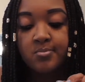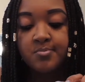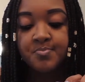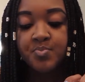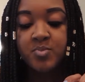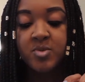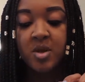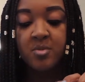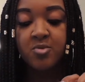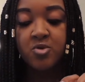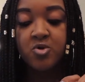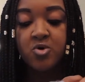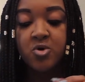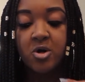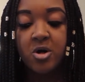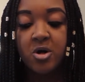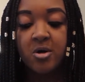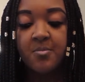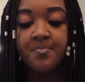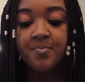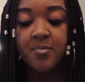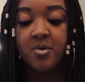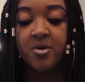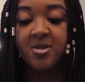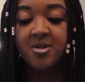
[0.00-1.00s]
I'm
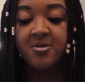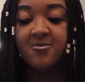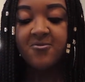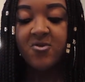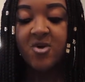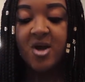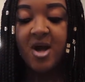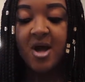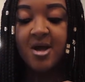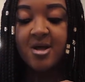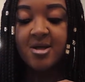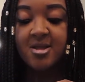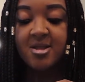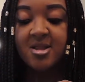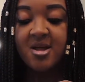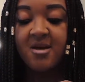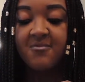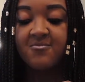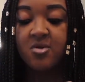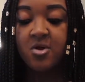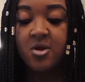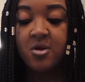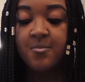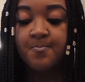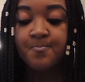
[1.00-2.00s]
sure most of you guys
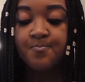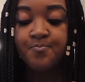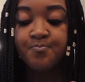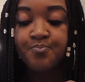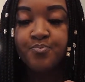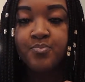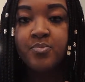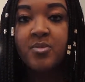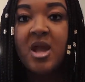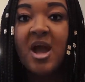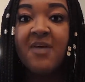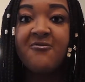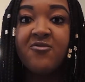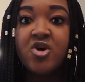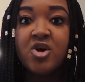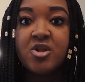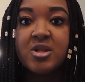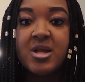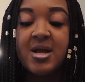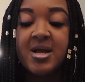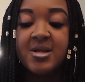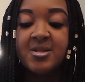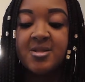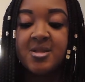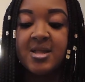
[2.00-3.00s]
have heard
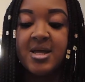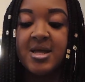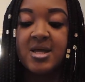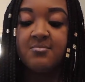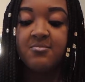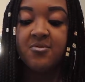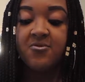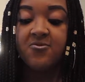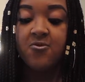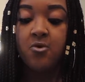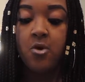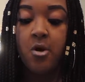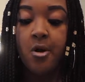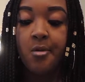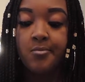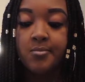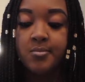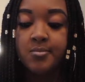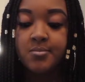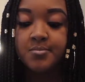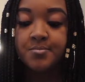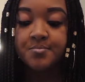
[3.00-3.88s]
that saying before.